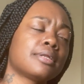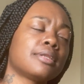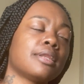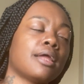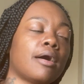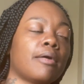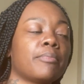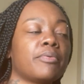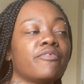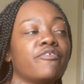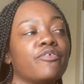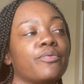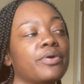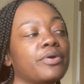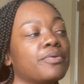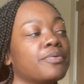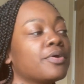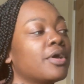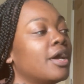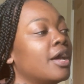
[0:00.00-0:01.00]
Nah, but for
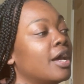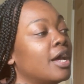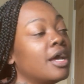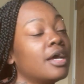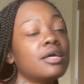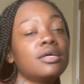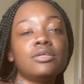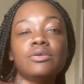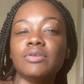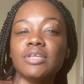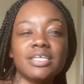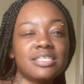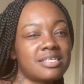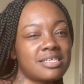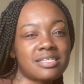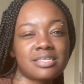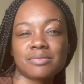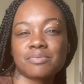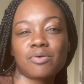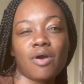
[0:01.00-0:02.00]
real, you need
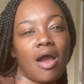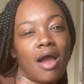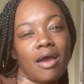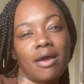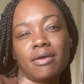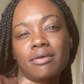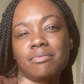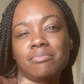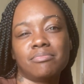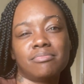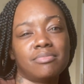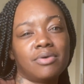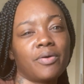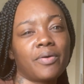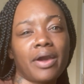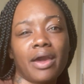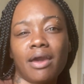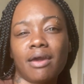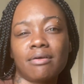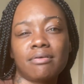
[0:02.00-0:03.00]
to subscribe.
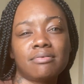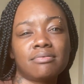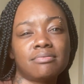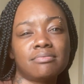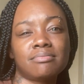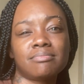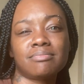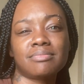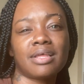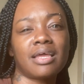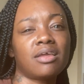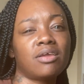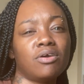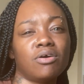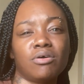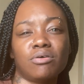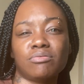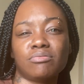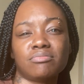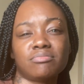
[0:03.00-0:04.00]
Okay? Thank
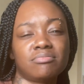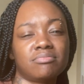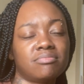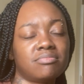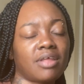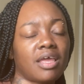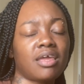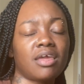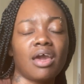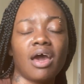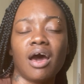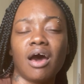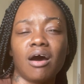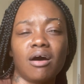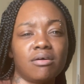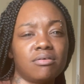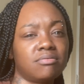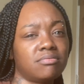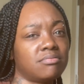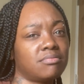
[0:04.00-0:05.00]
you. Thank you.
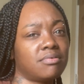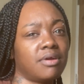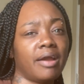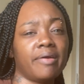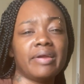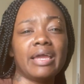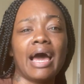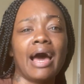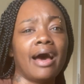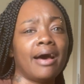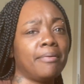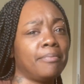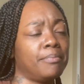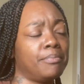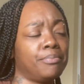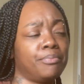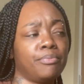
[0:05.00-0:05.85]
Hurry up.